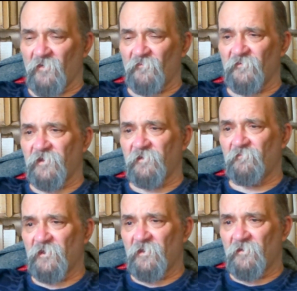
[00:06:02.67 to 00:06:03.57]
Coventry
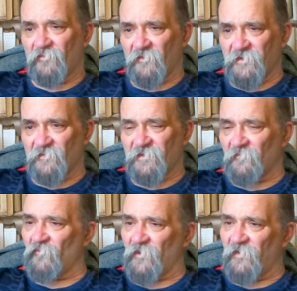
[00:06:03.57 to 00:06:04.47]
produced
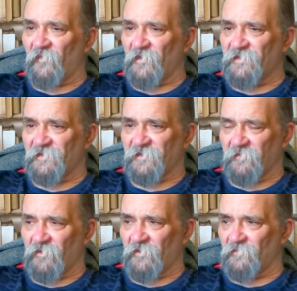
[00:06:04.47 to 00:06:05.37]
some really
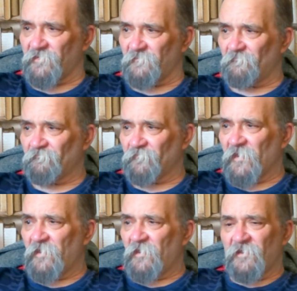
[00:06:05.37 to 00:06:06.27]
fantastic blues.
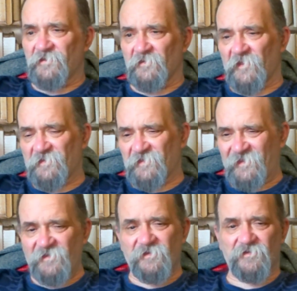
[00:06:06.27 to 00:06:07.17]
So that's
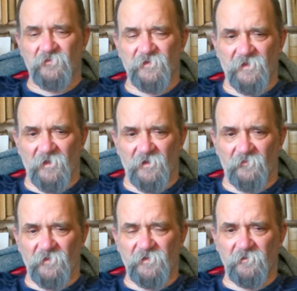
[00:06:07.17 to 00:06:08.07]
the industry side
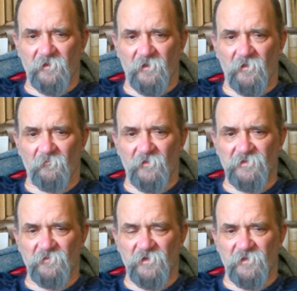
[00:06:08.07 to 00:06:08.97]
of it.
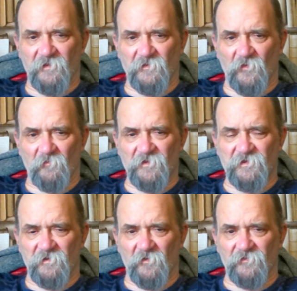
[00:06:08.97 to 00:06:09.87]
Is there anything else I want to
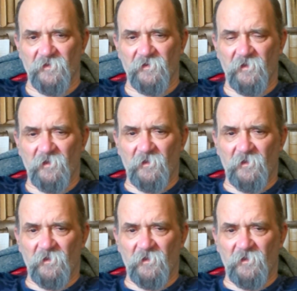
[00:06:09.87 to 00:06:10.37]
mention about that?